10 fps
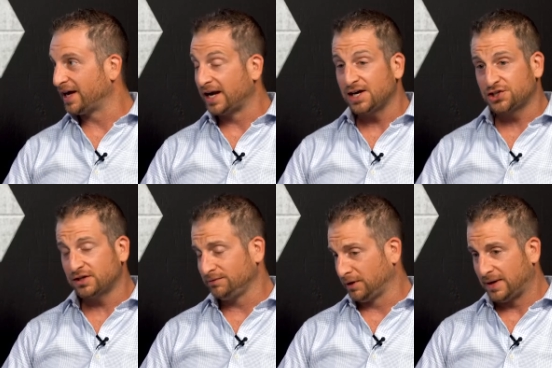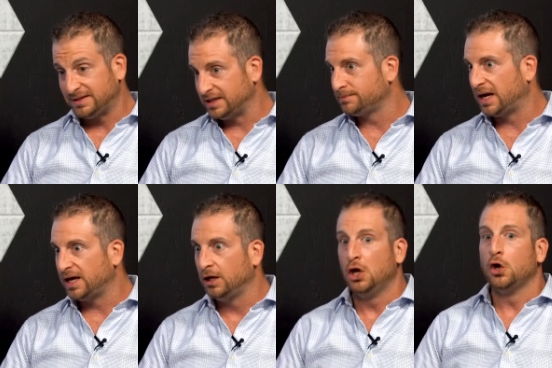right? And I should have, I did
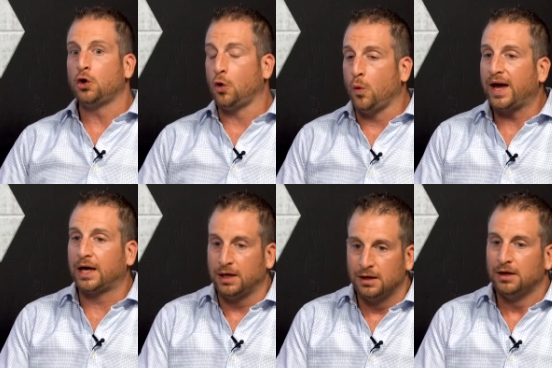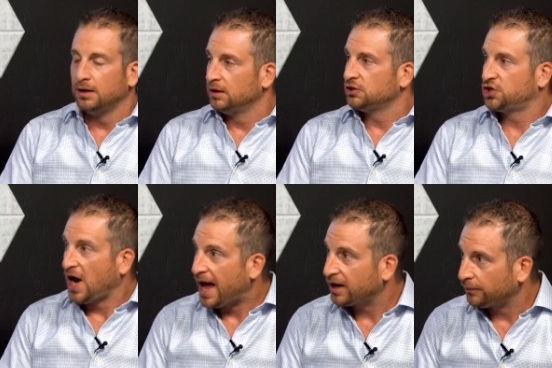my quick
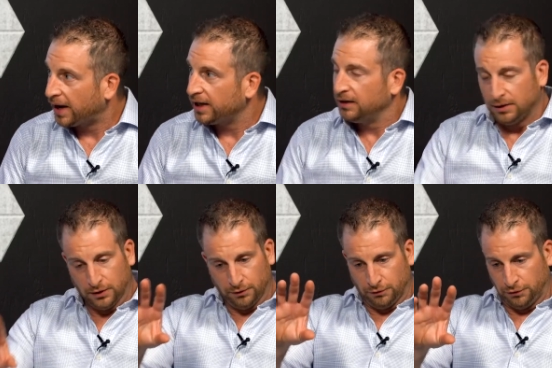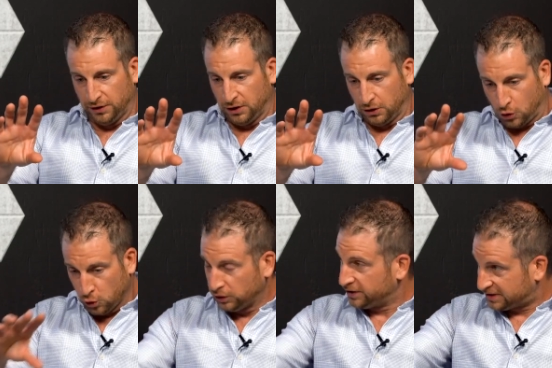check, right? The
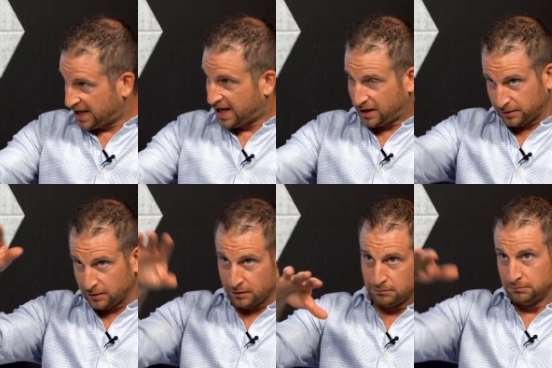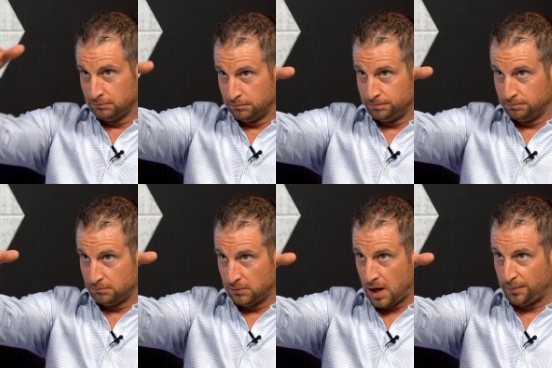coolant tank and the
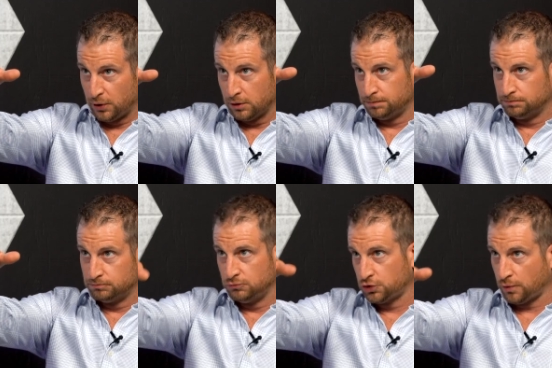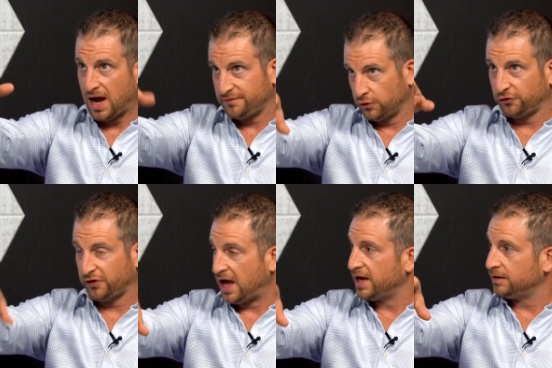upper driver's
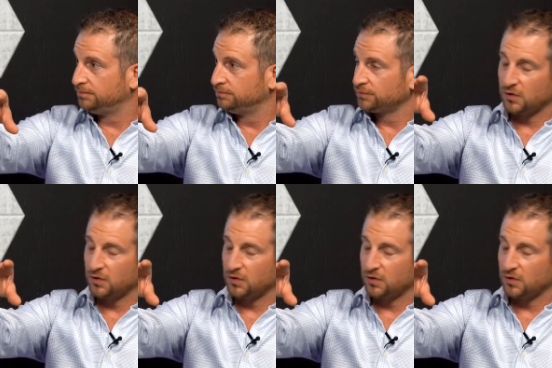side